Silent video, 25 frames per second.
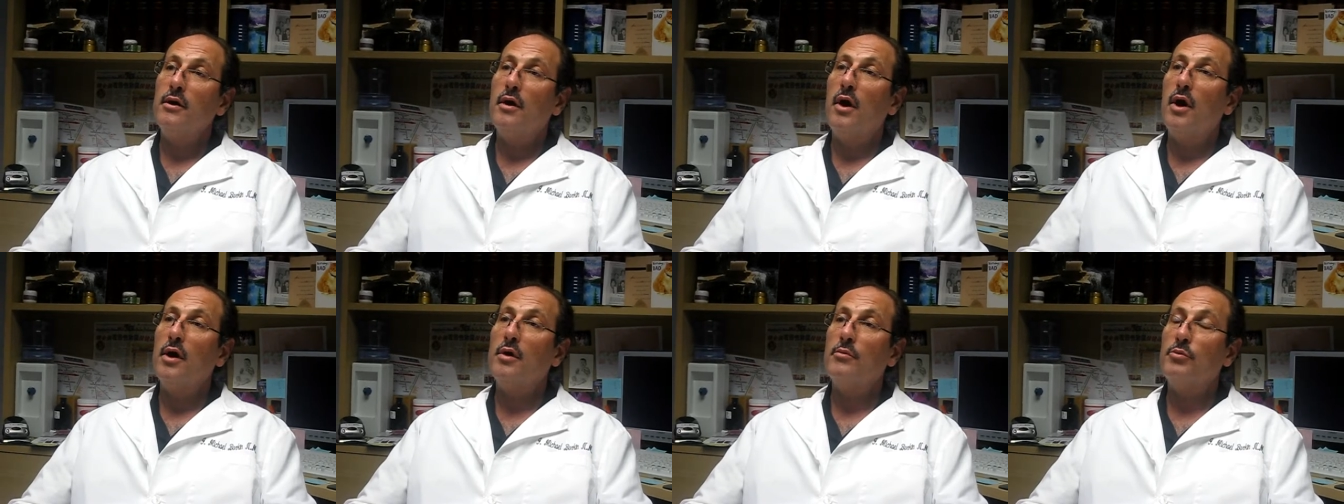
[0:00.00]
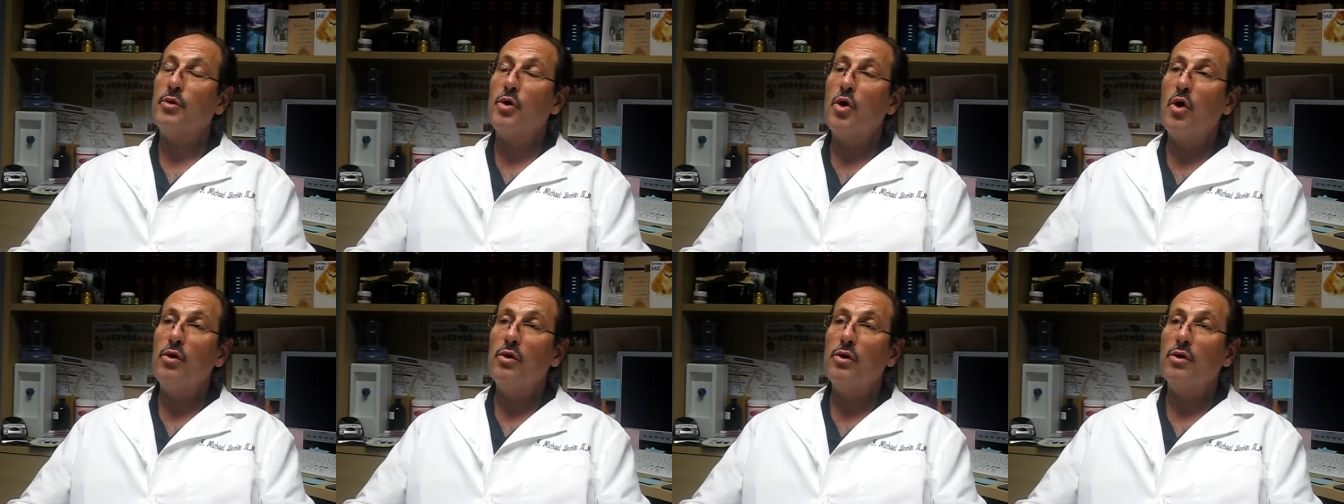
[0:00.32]
on a
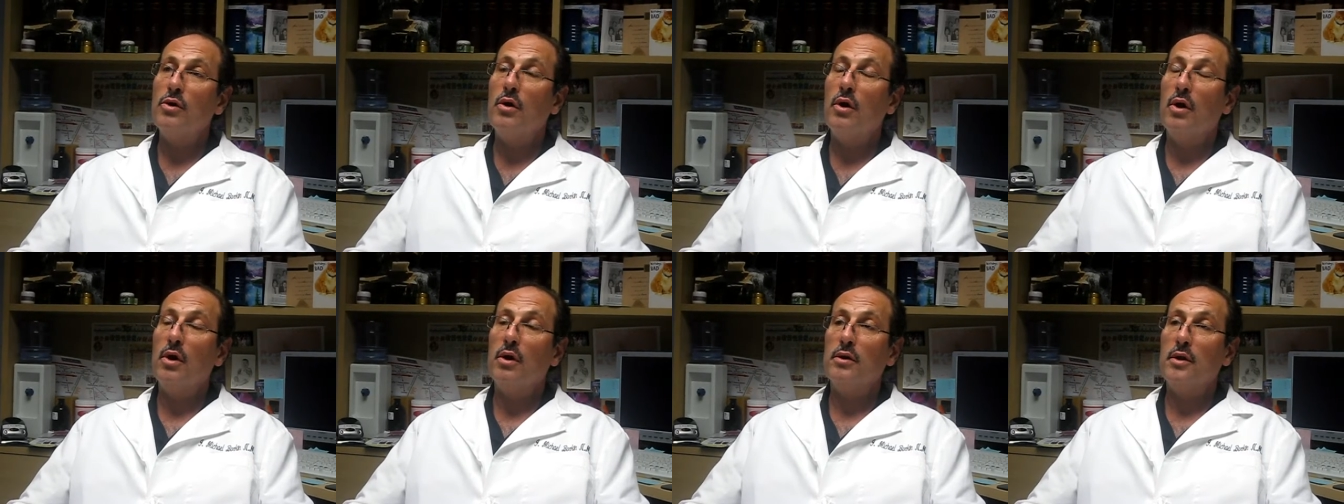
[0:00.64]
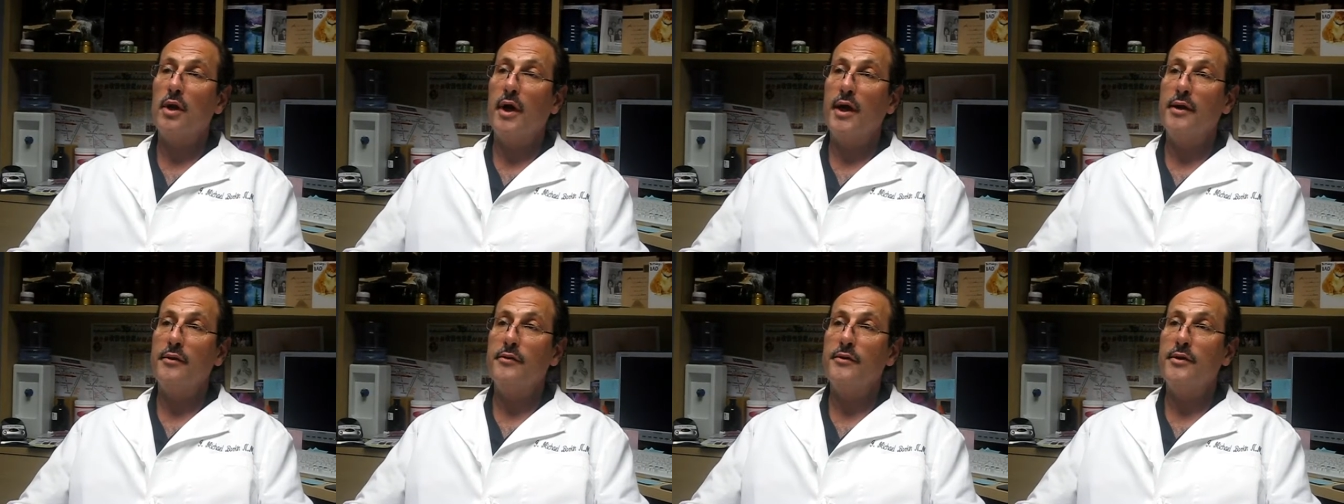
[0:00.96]
protocol
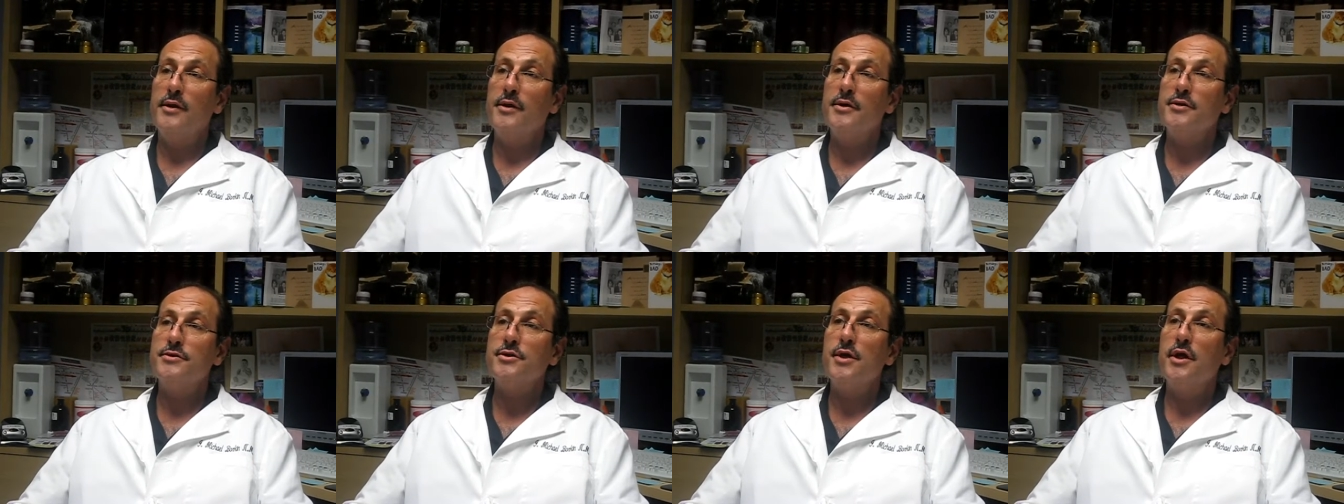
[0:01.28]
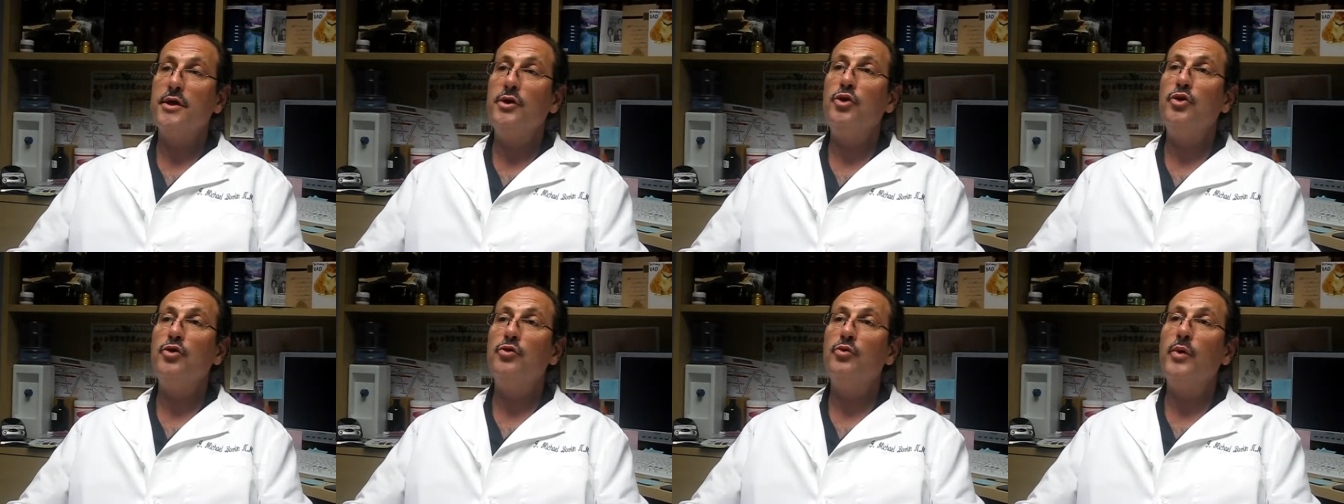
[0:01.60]
like this,
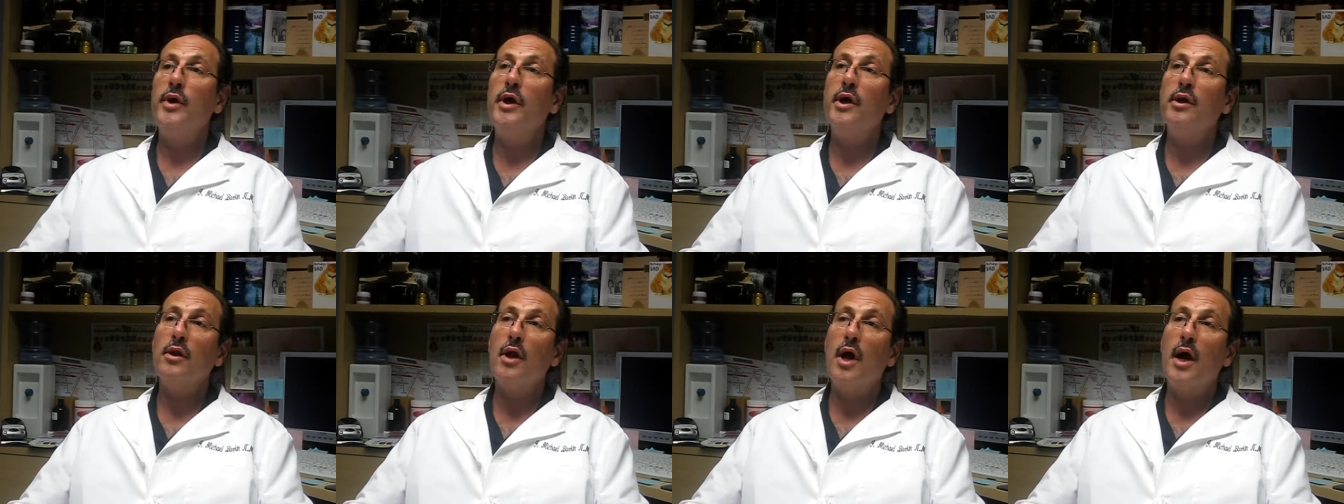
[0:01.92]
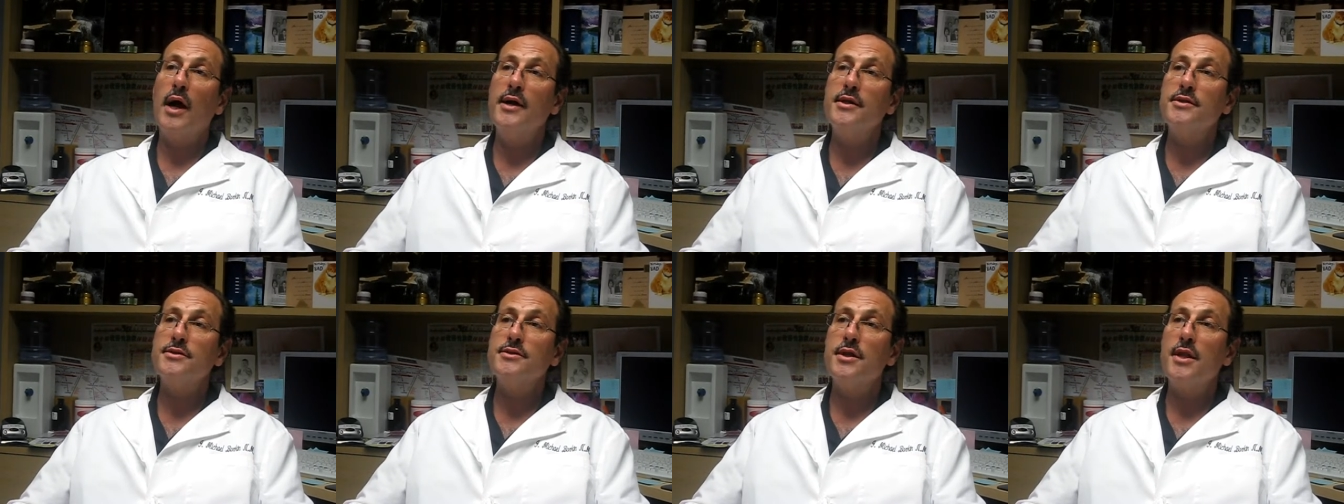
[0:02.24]
and you
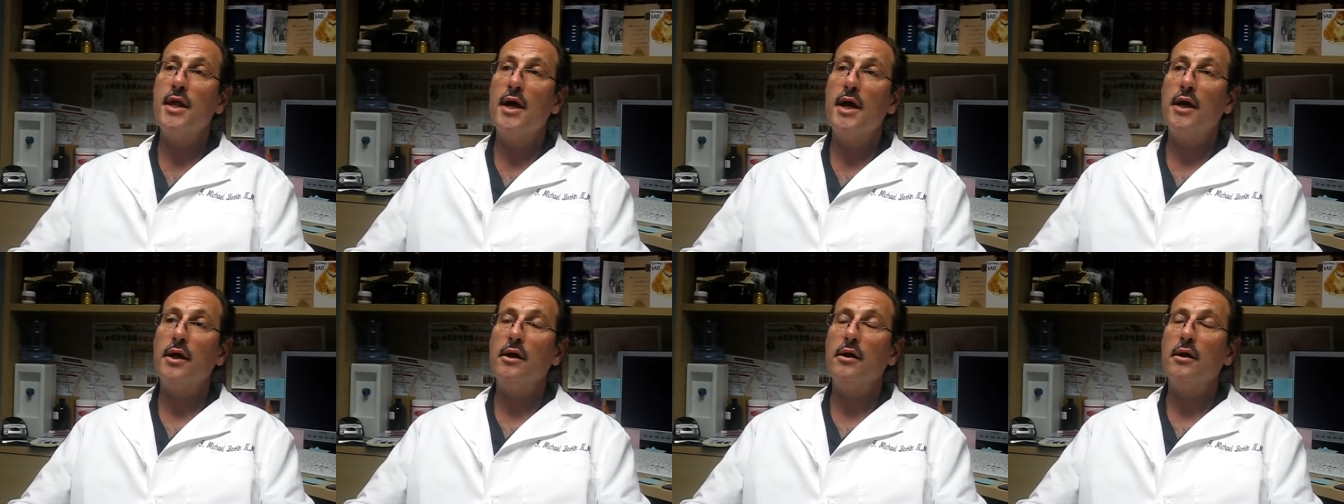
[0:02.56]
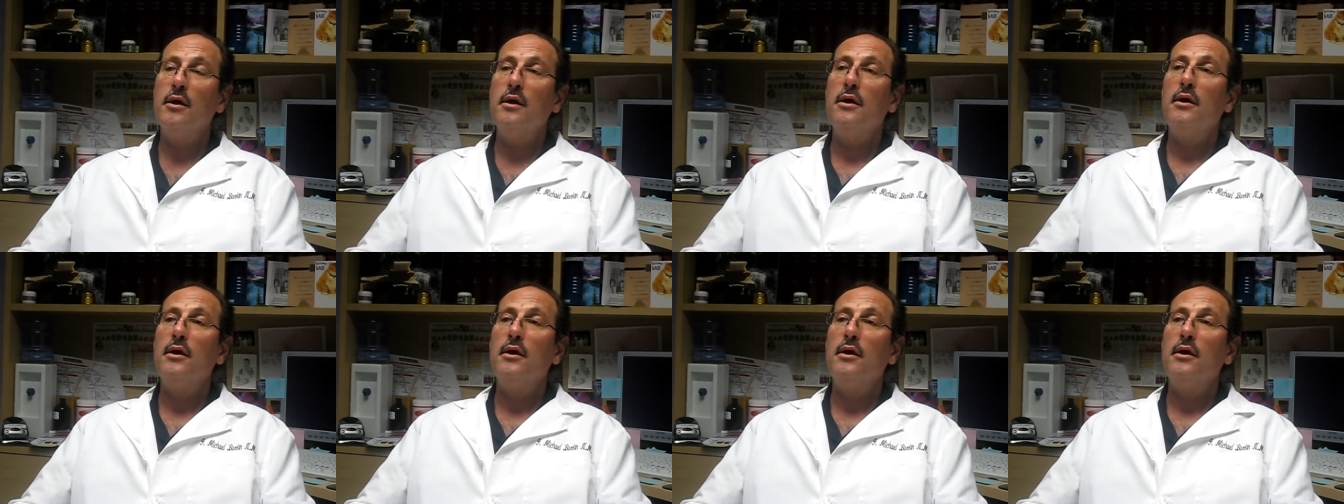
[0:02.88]
realize that